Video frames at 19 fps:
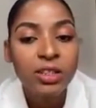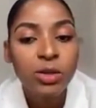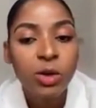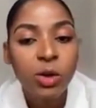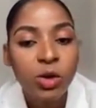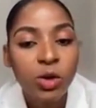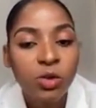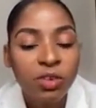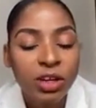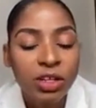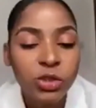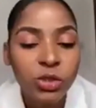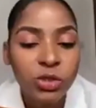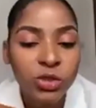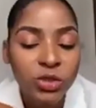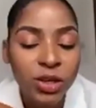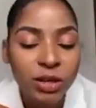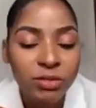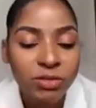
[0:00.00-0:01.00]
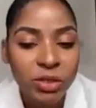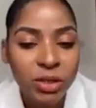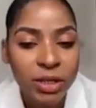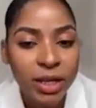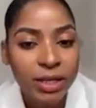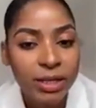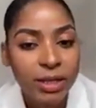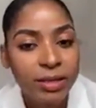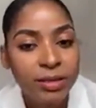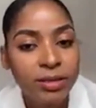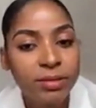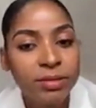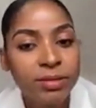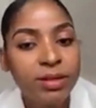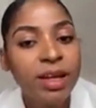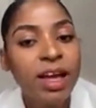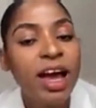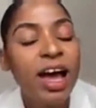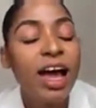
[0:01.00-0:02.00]
And all of us should drive together.
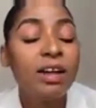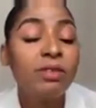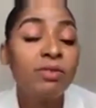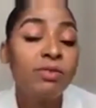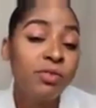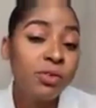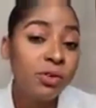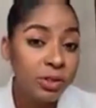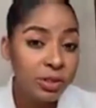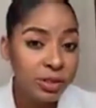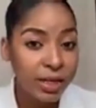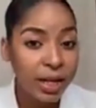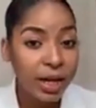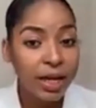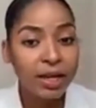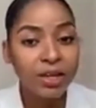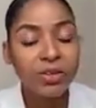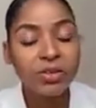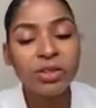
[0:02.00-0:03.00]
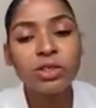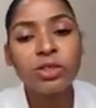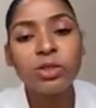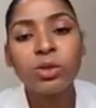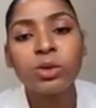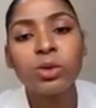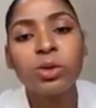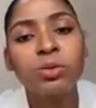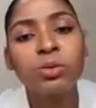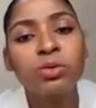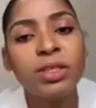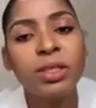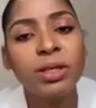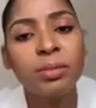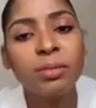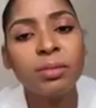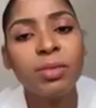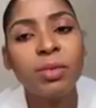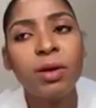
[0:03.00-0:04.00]
At first, I agreed to go
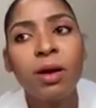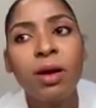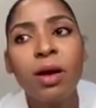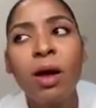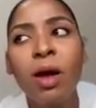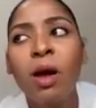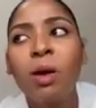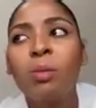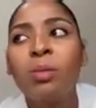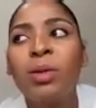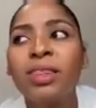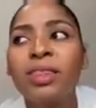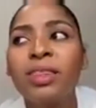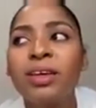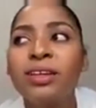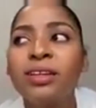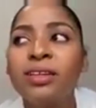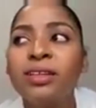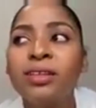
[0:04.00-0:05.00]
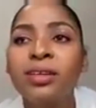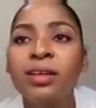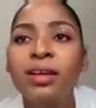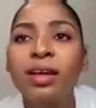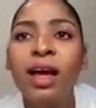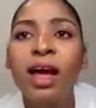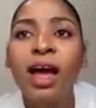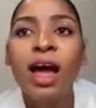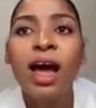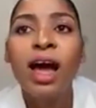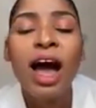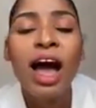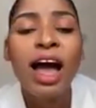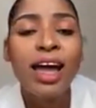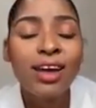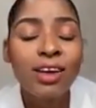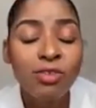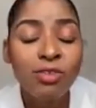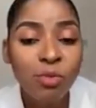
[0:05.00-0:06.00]
with them. But then,
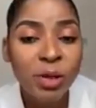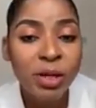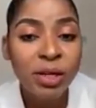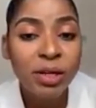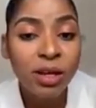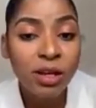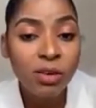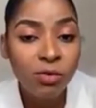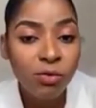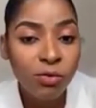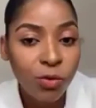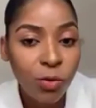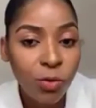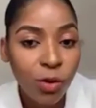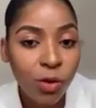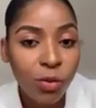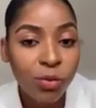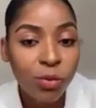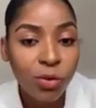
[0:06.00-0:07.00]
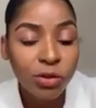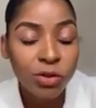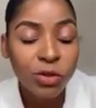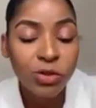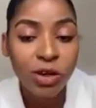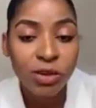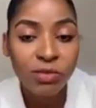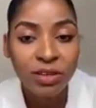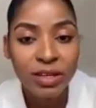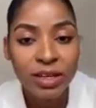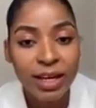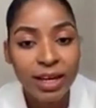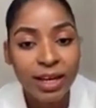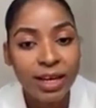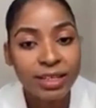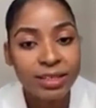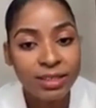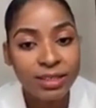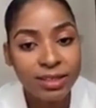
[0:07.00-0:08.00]
I have been in 4 road
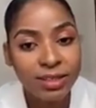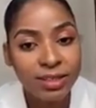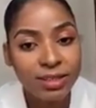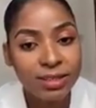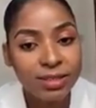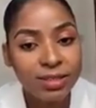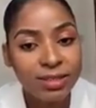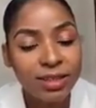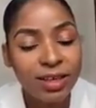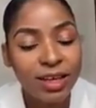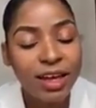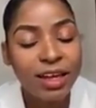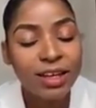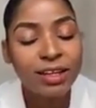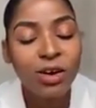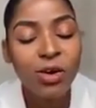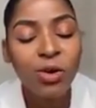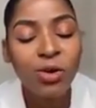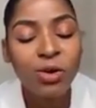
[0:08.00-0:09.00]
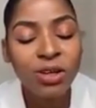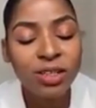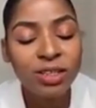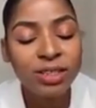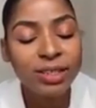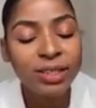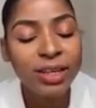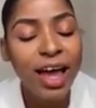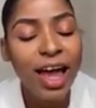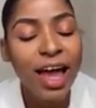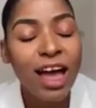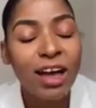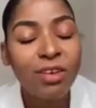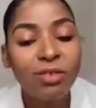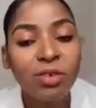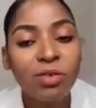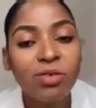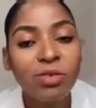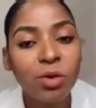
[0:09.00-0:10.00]
traffic accidents. And honestly, I
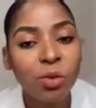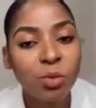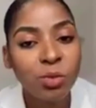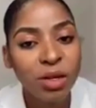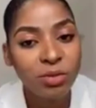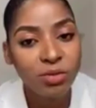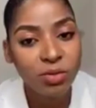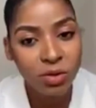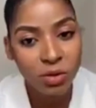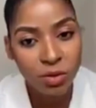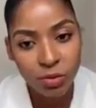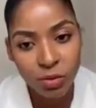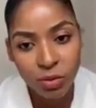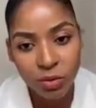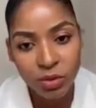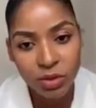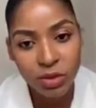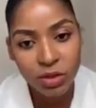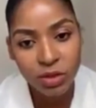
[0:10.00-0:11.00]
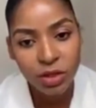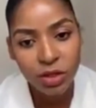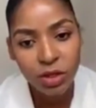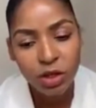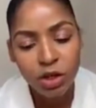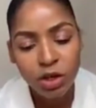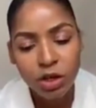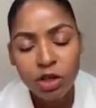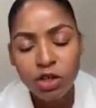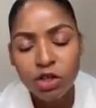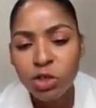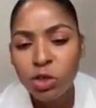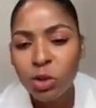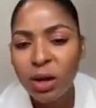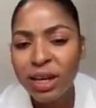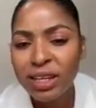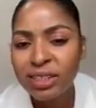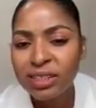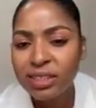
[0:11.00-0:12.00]
have a phobia for the road.
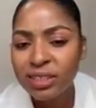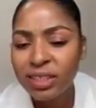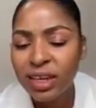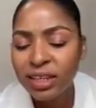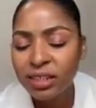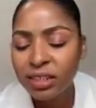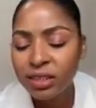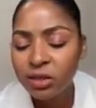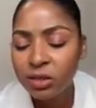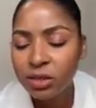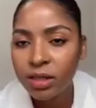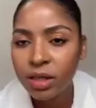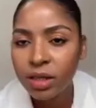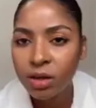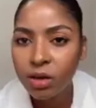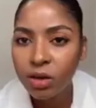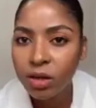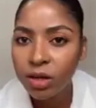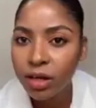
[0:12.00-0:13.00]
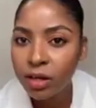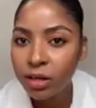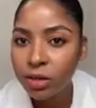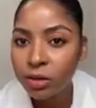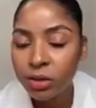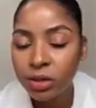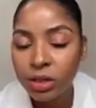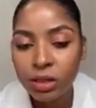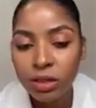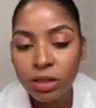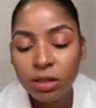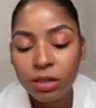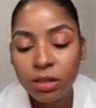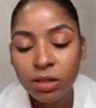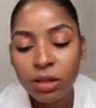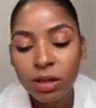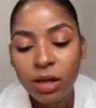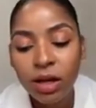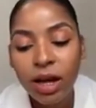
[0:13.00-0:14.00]
So I decided to say, okay,
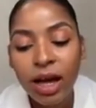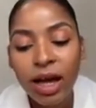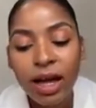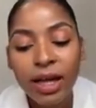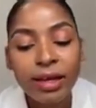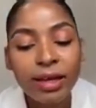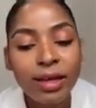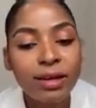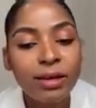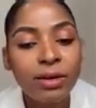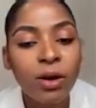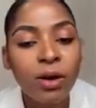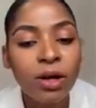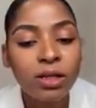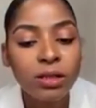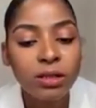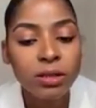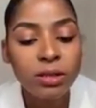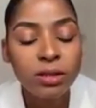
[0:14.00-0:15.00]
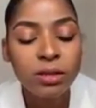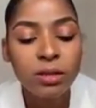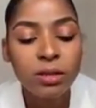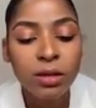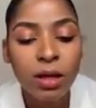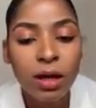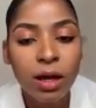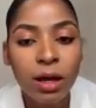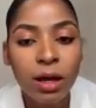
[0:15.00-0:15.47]
look, I cannot